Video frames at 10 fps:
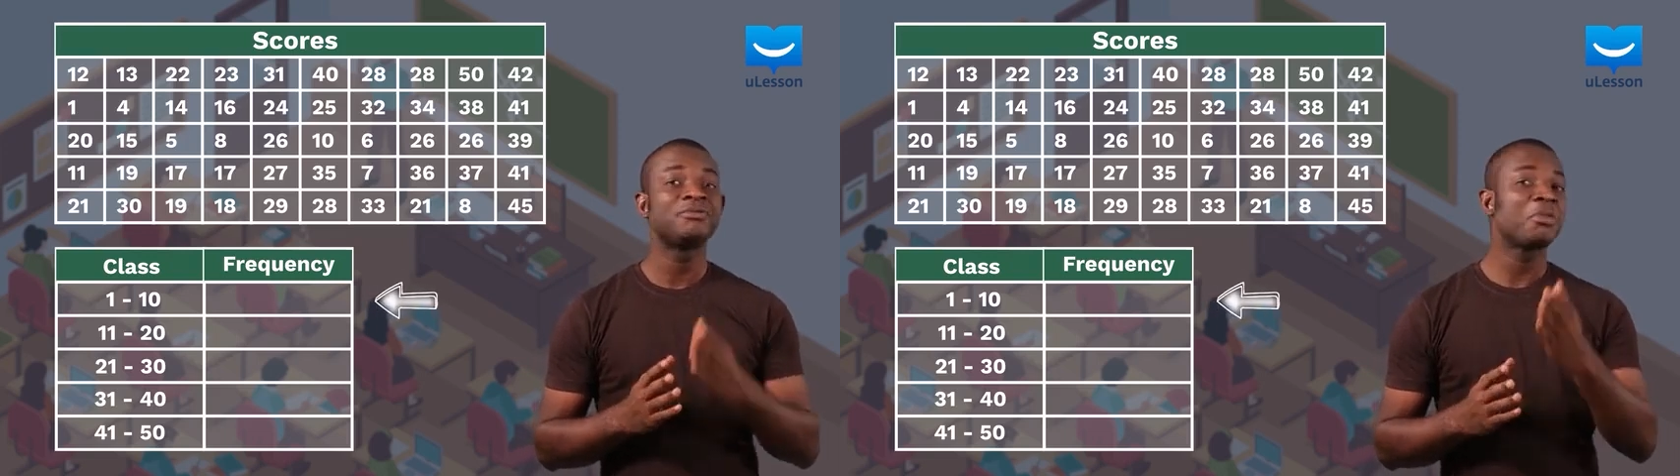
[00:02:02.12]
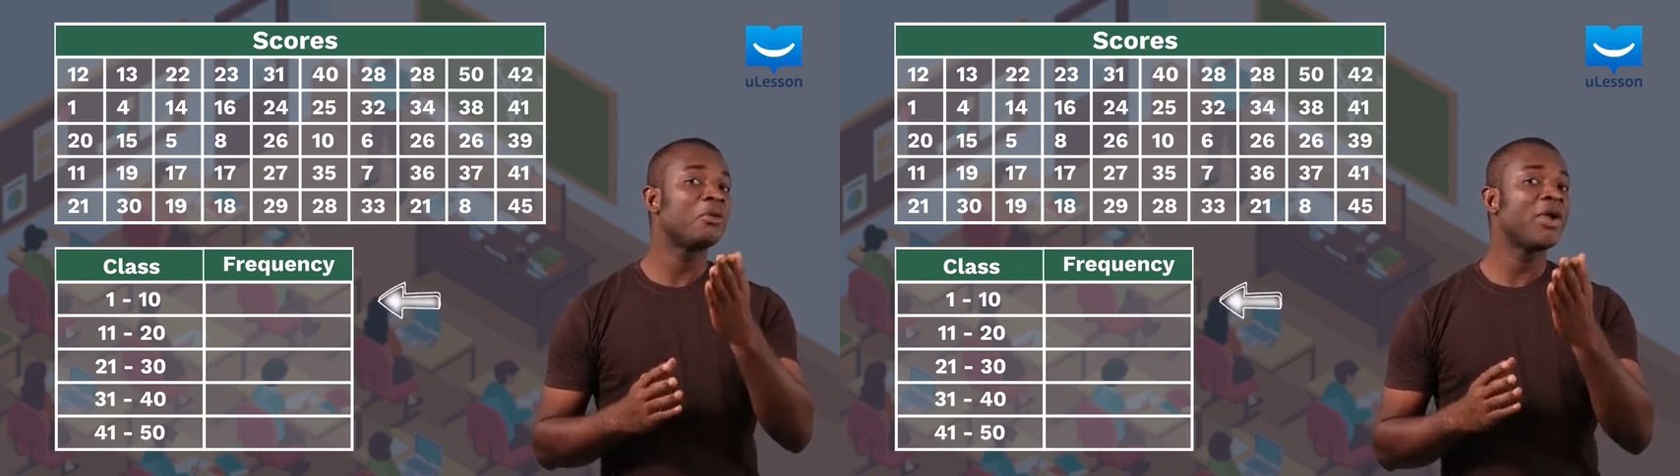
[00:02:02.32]

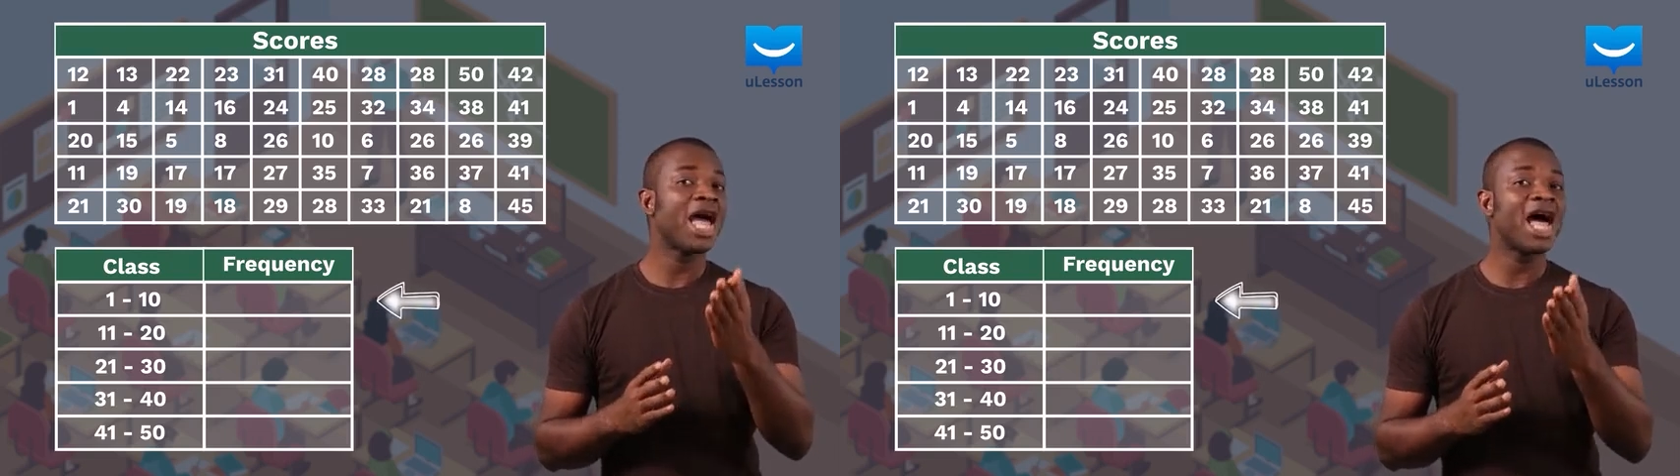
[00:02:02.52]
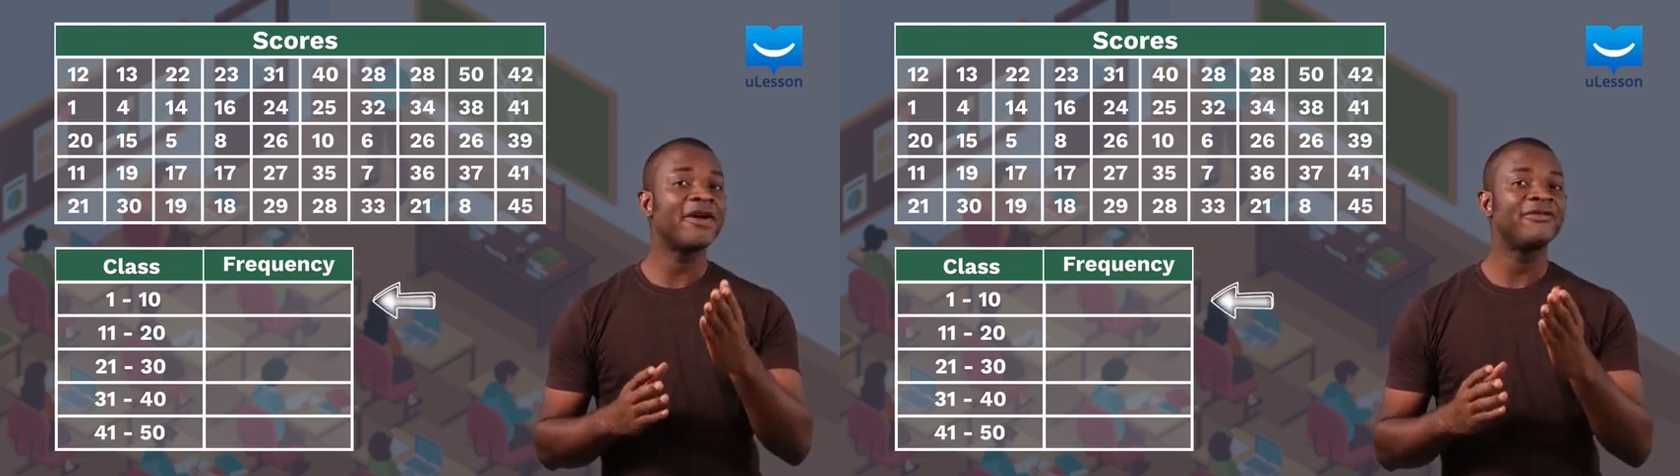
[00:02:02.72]
We
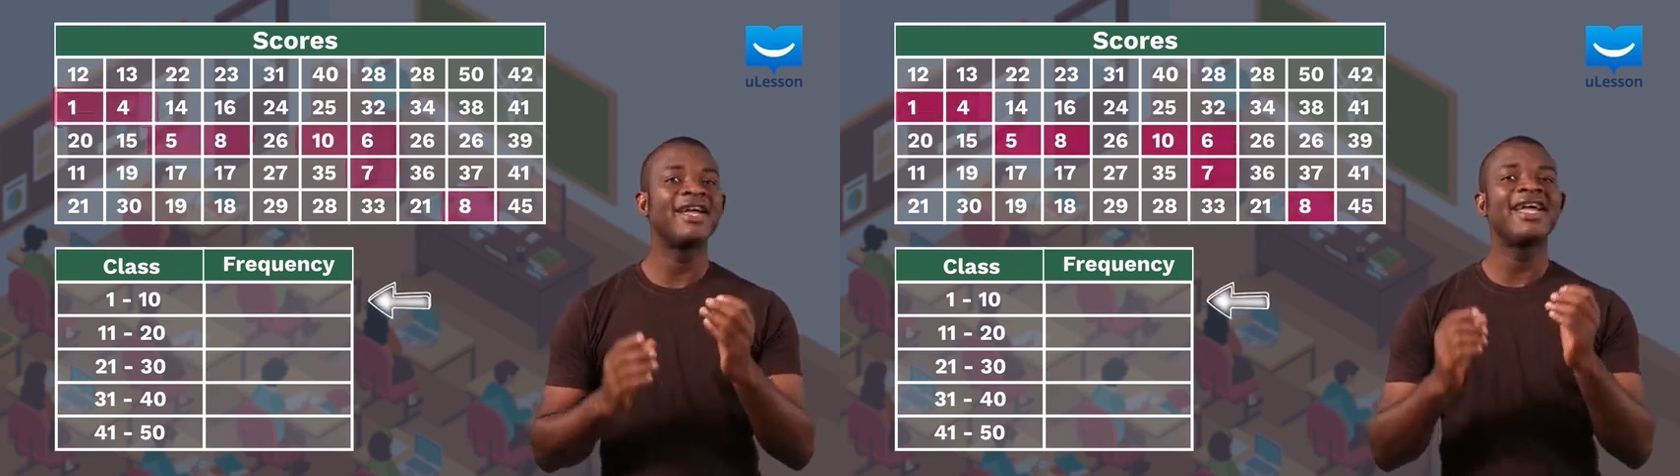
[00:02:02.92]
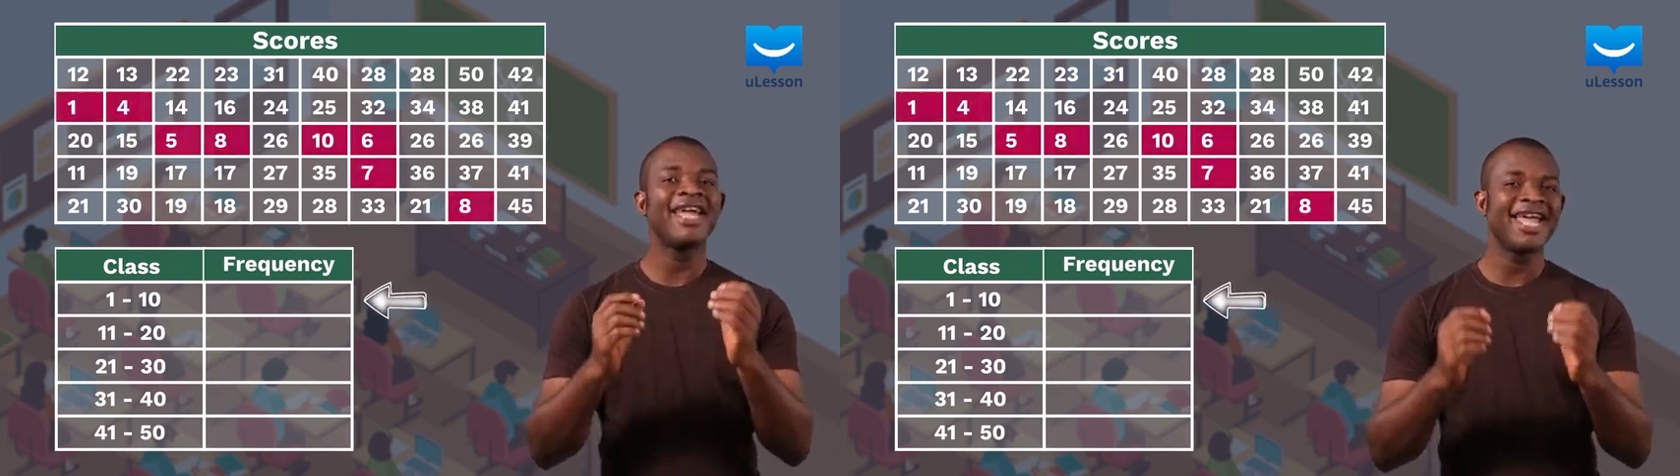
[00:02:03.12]
have
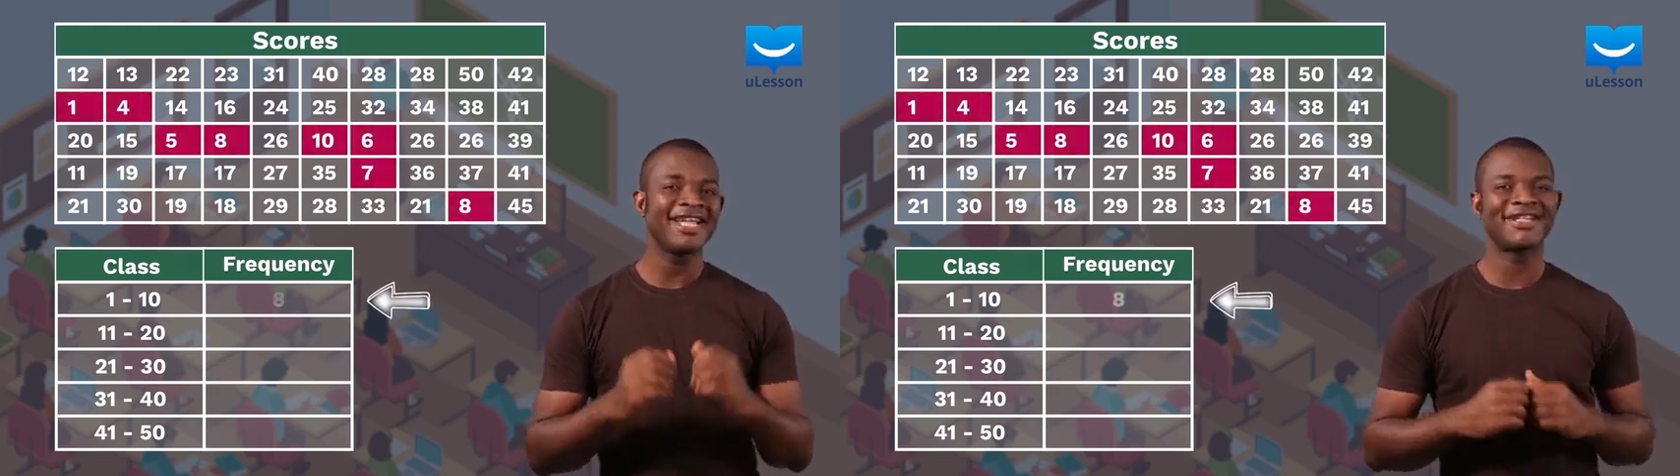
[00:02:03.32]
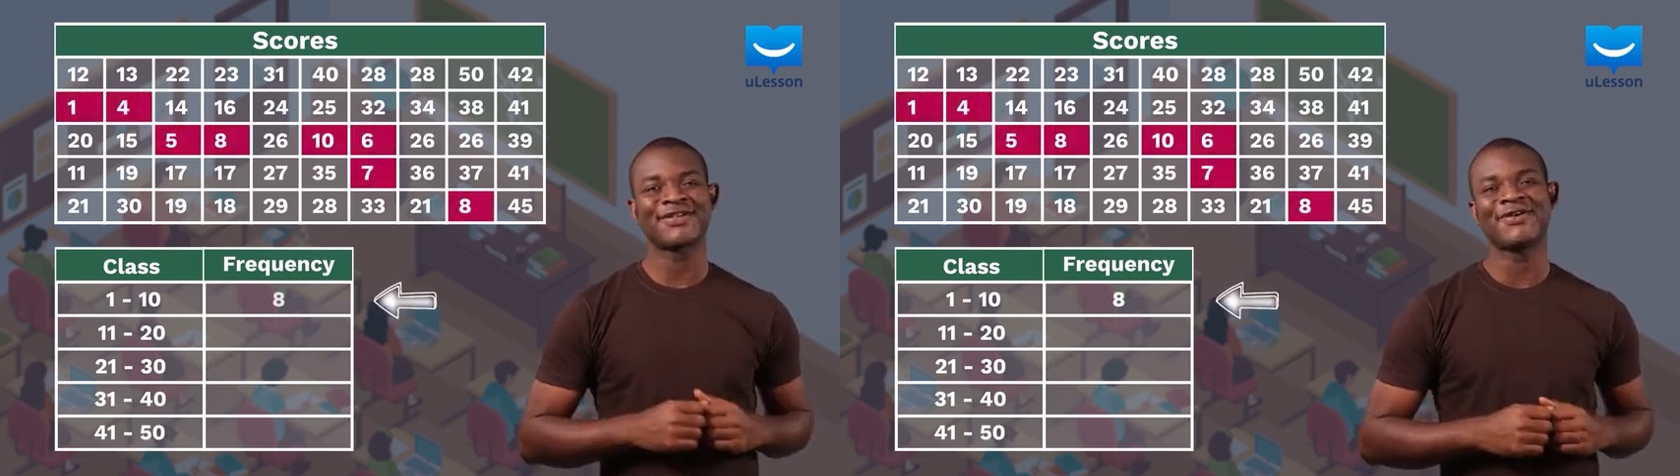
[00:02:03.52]
8
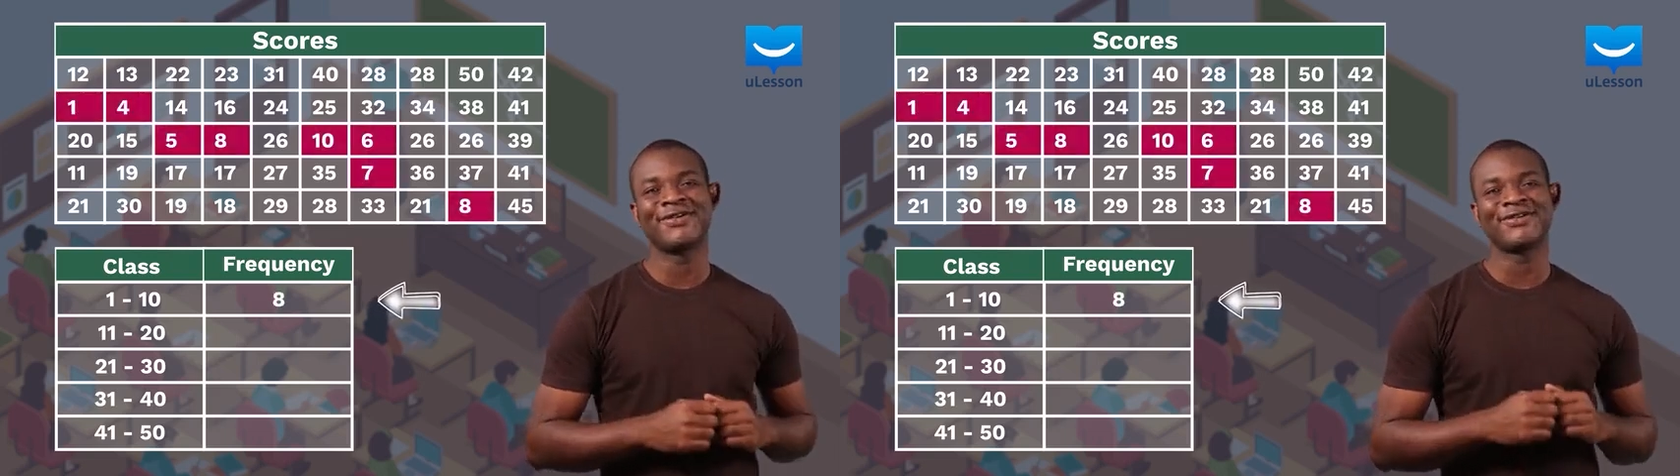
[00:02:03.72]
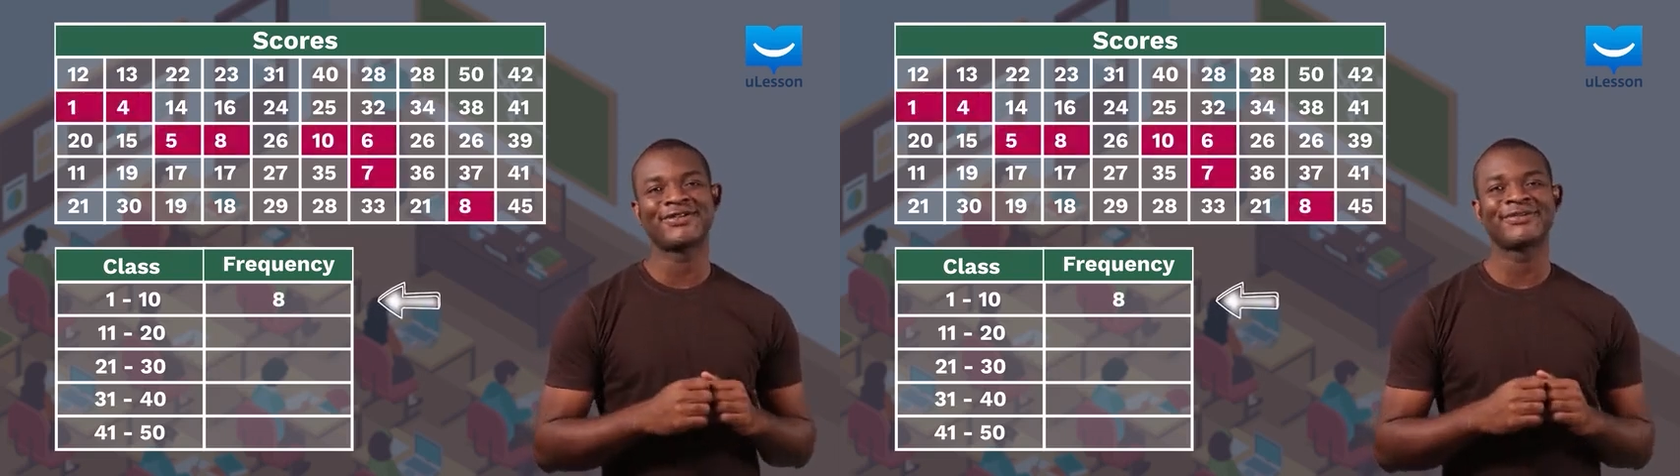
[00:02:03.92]

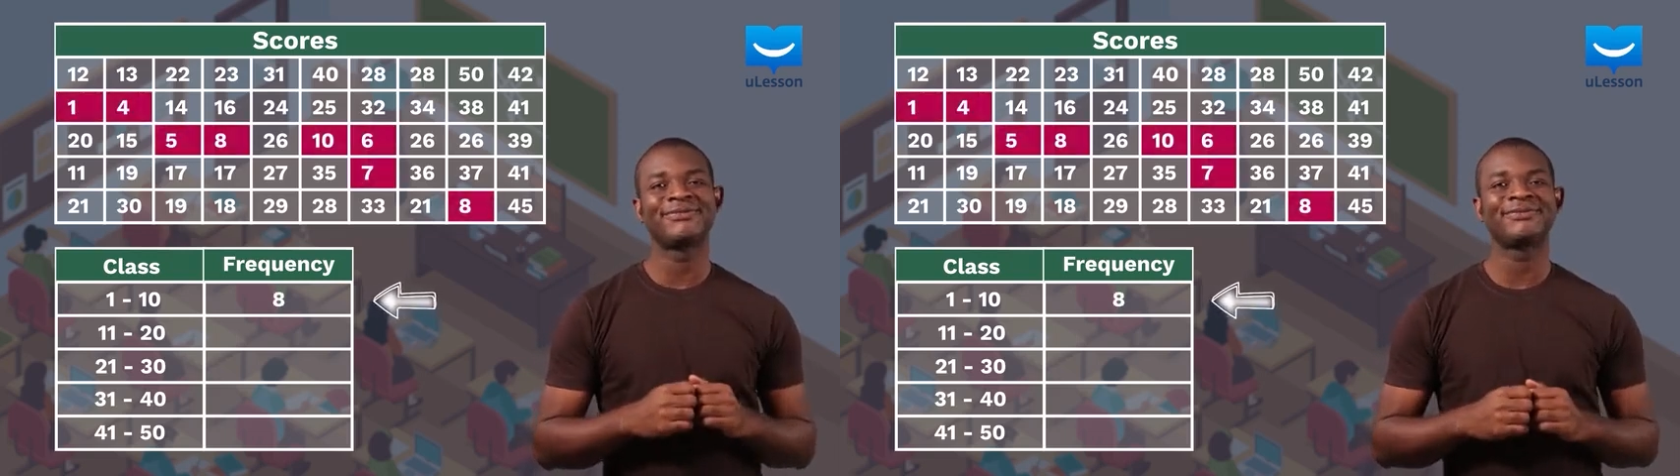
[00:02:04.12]
scores.